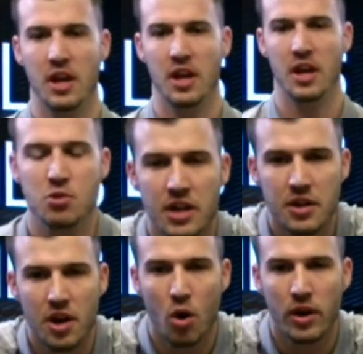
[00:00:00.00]
If you
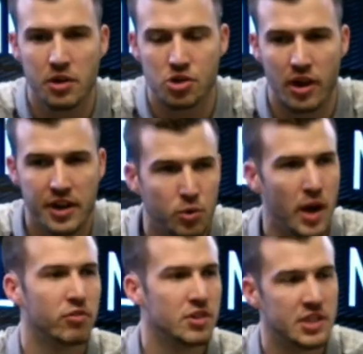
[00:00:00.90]
didn't know it and you're trying to
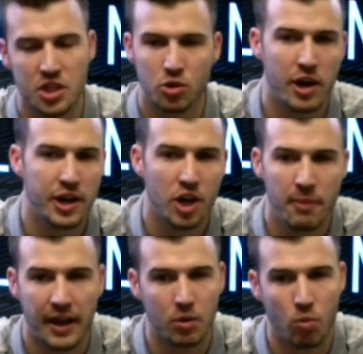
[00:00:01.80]
reference it and you're trying to go
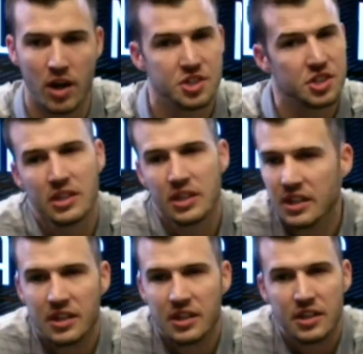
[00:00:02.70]
back and watch it,
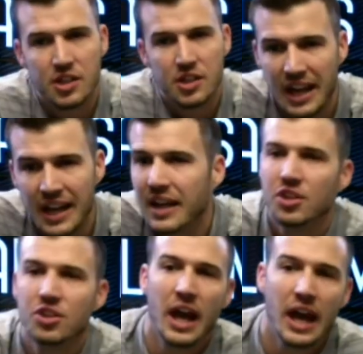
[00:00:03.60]
you
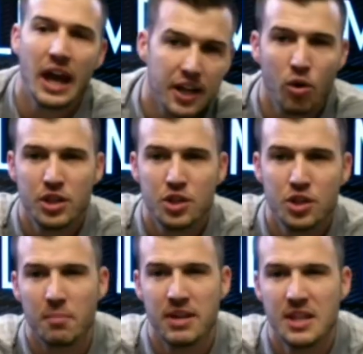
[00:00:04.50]
can't. You gotta go in,
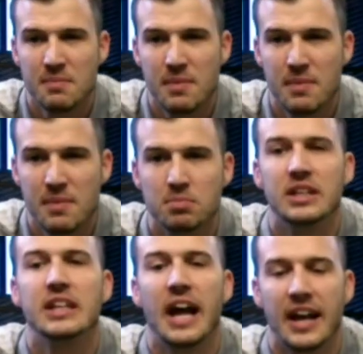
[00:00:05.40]
you gotta be in the membership
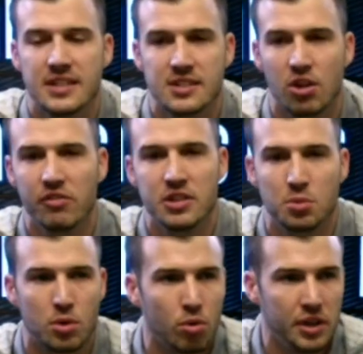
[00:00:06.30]
to get access to all
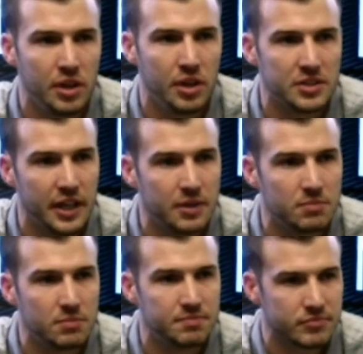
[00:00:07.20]
these recordings, okay?